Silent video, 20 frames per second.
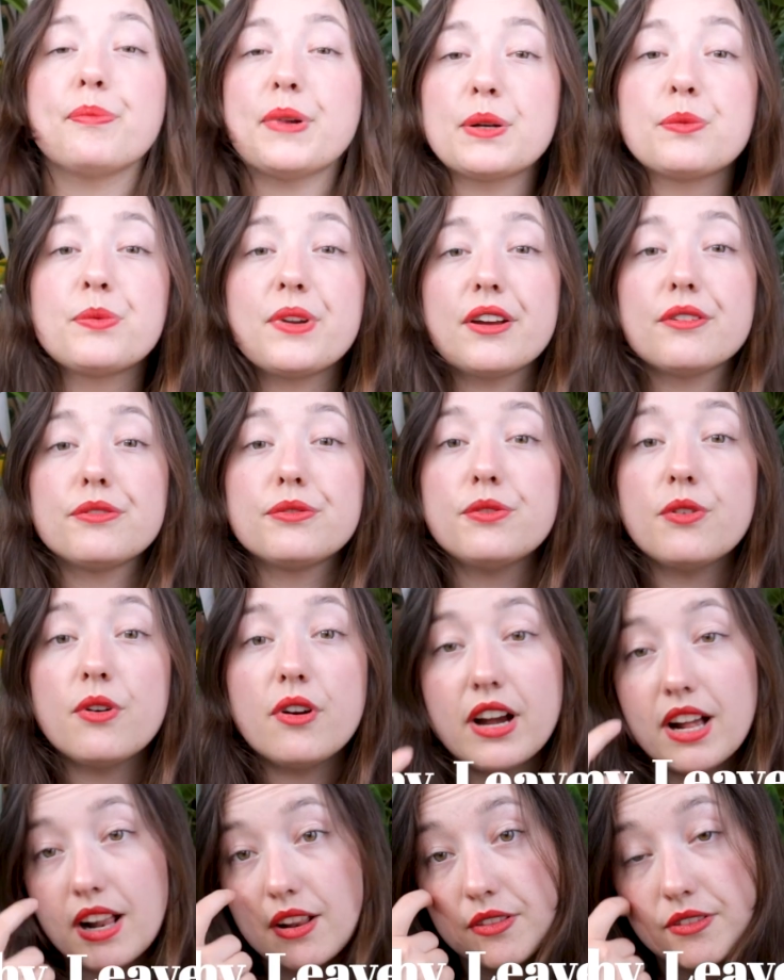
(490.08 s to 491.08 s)
but we have 4
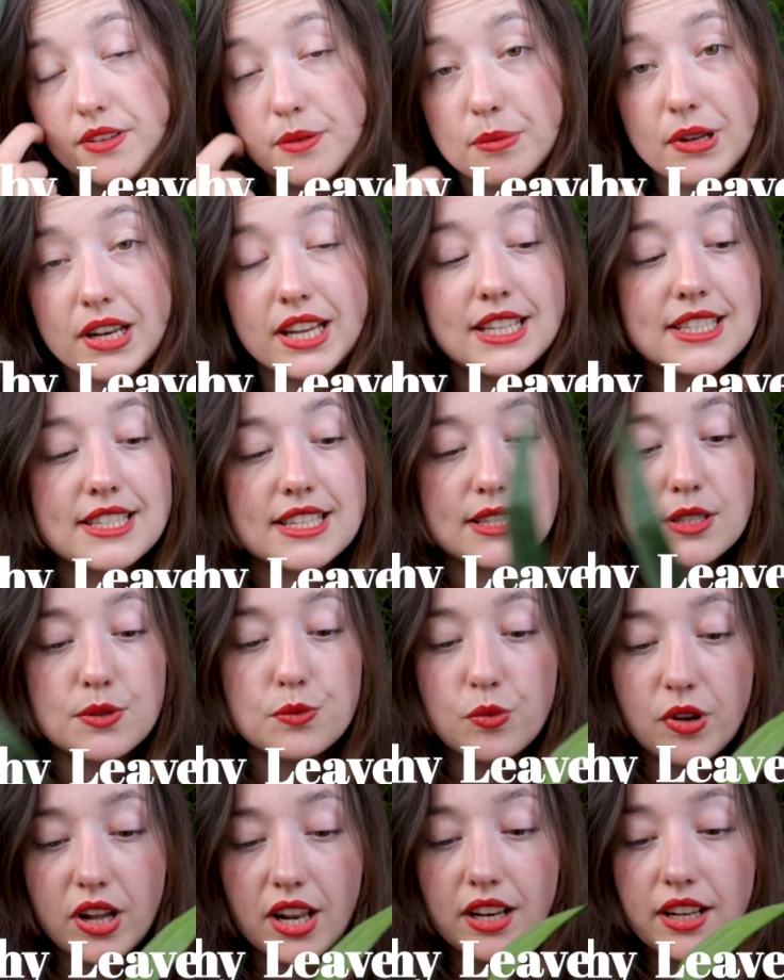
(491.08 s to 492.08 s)
healthy plants as
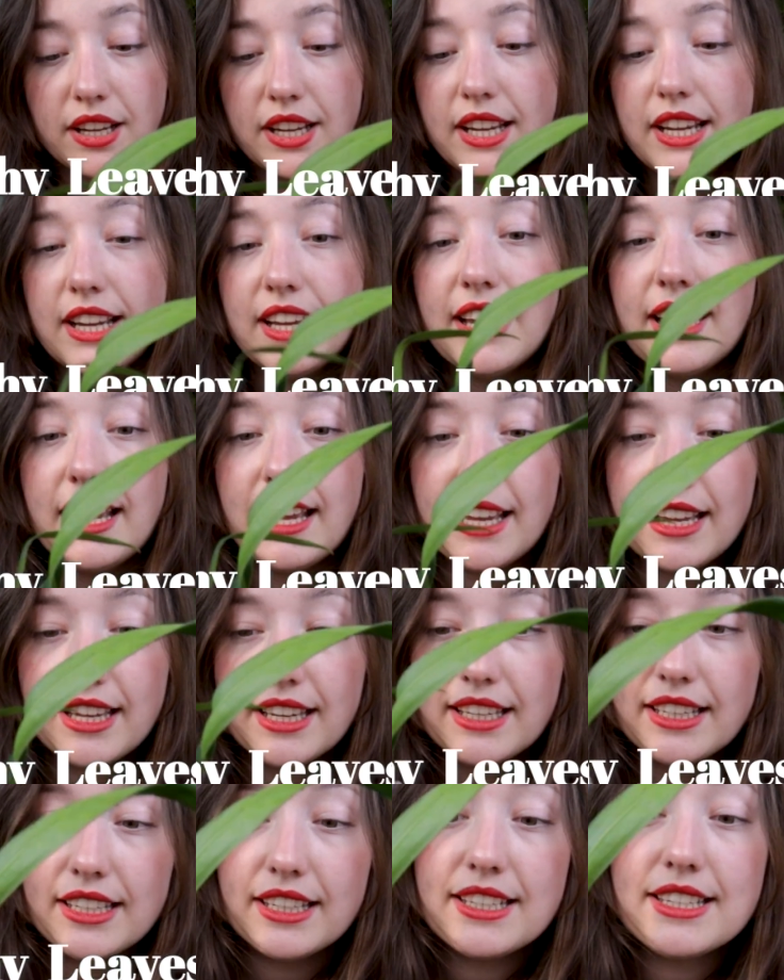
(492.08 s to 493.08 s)
well
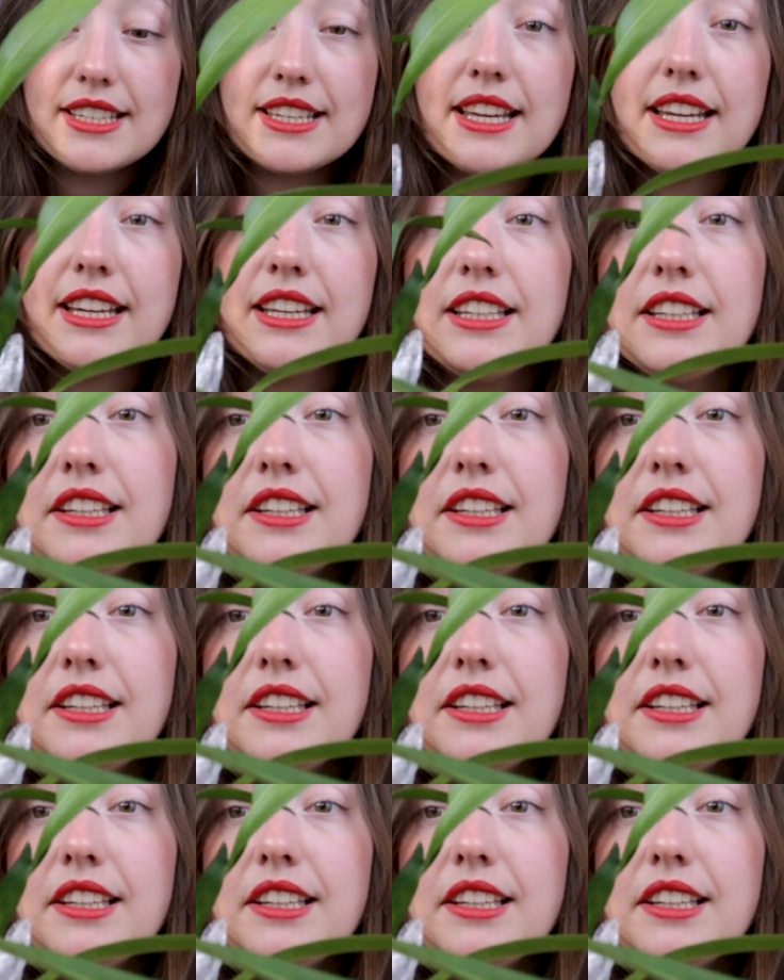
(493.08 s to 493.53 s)
and a